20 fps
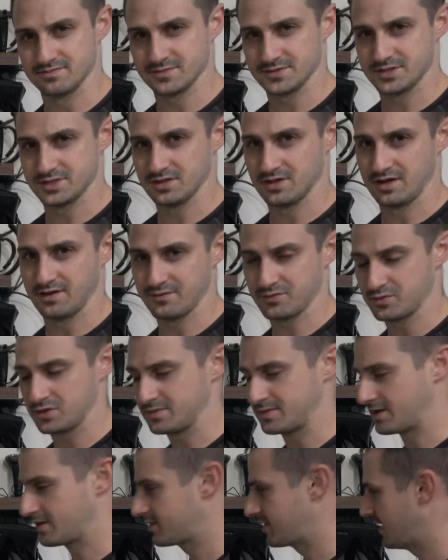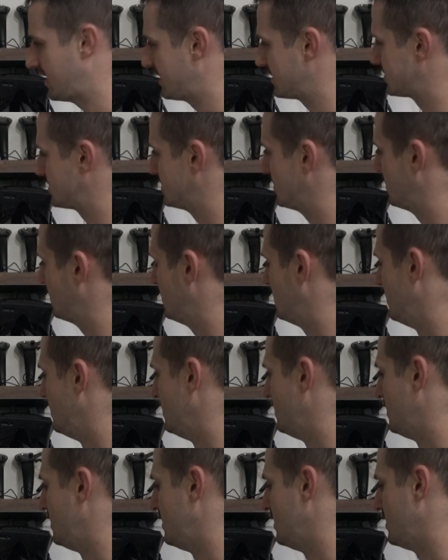So I don't have to worry about that.
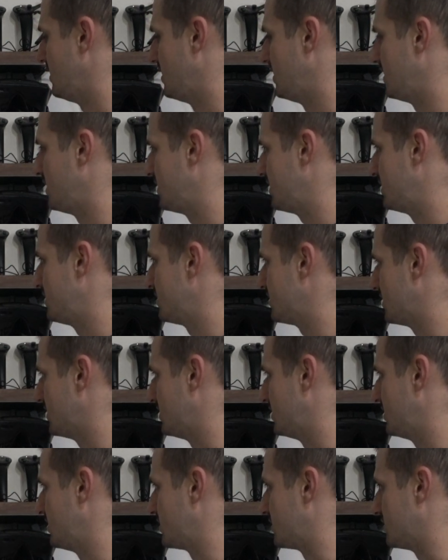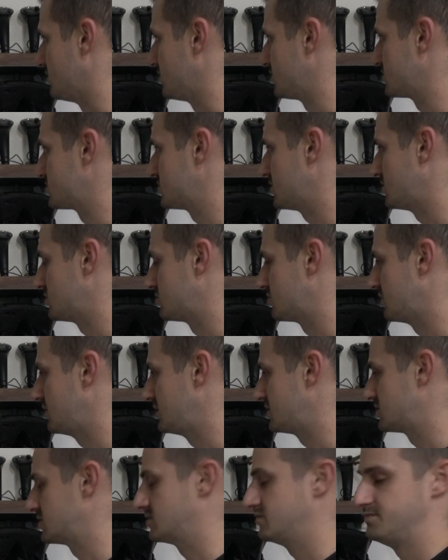and the looks are
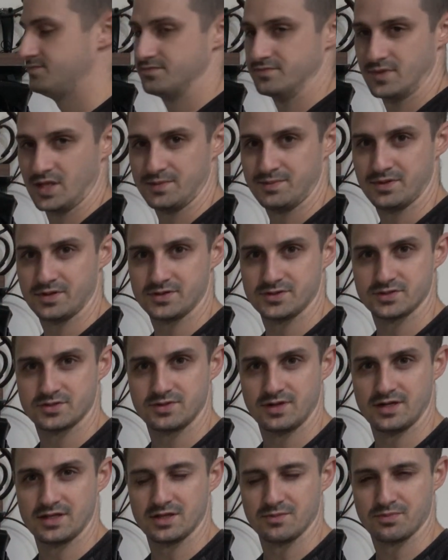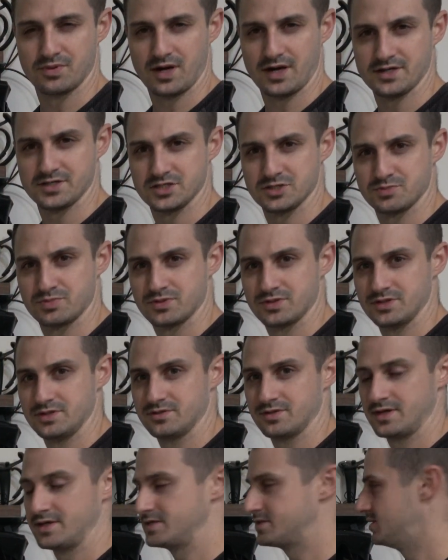great, the build's great, the price is pretty
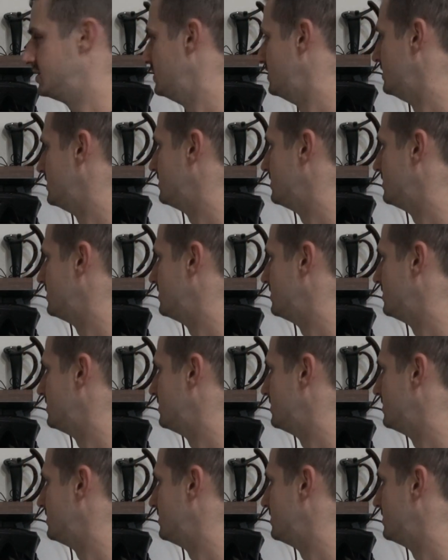great.